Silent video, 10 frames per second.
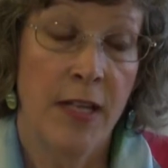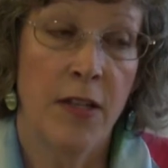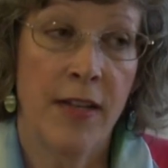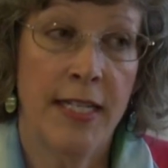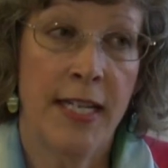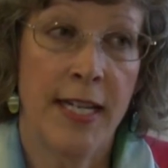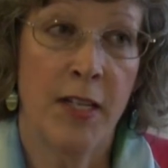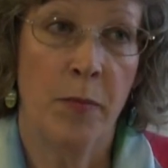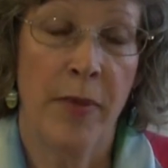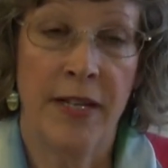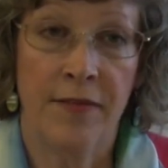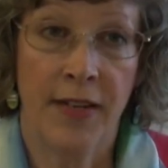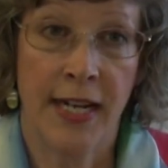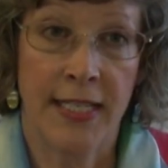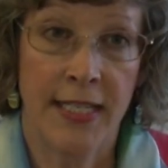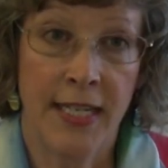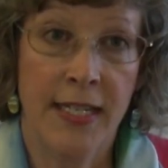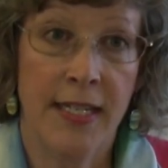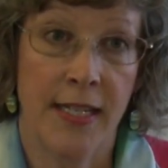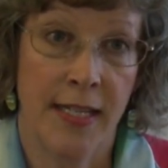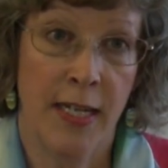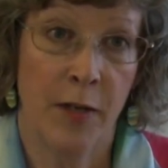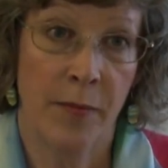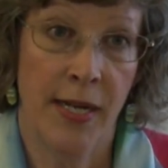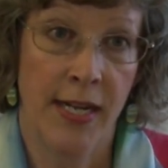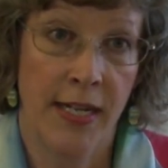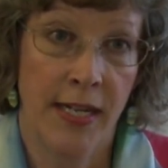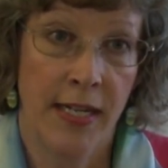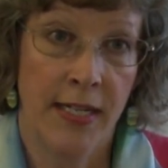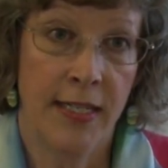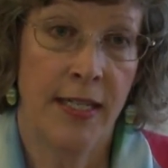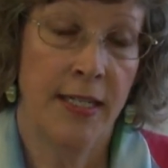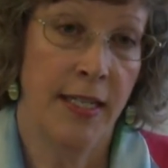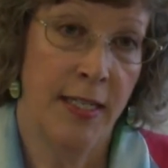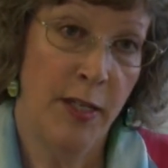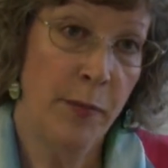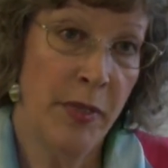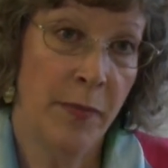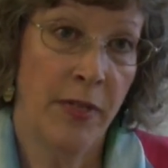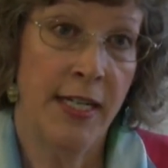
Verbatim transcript: So that's another benefit I see to therapy, not just a symptom